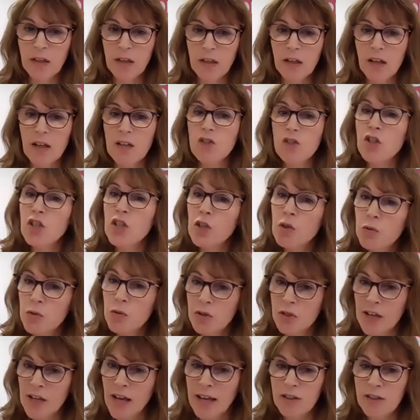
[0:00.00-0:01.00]
As you
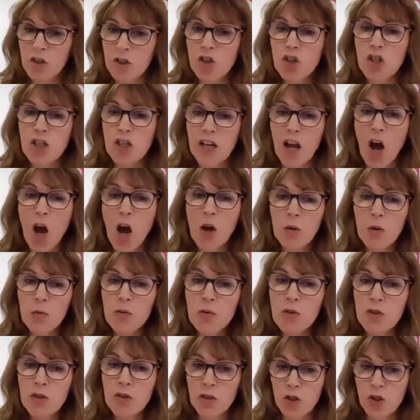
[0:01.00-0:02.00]
said, she
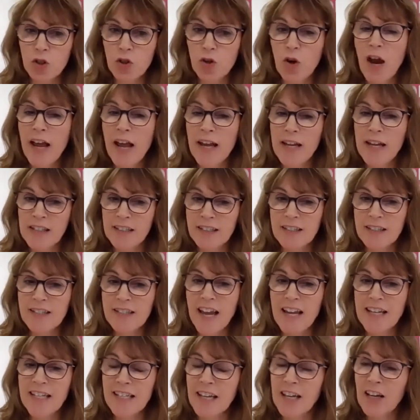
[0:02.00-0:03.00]
owned the train
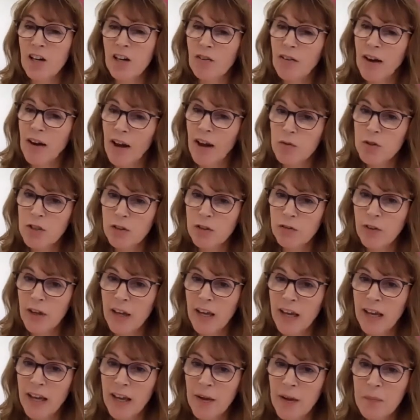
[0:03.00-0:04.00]
taking her out of
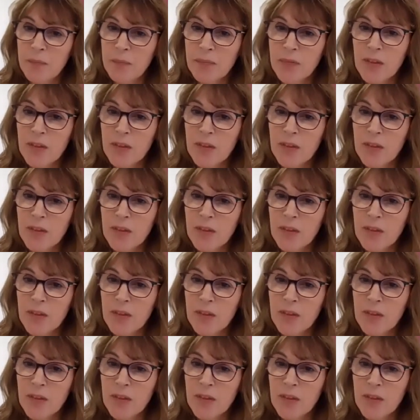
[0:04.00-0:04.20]
here.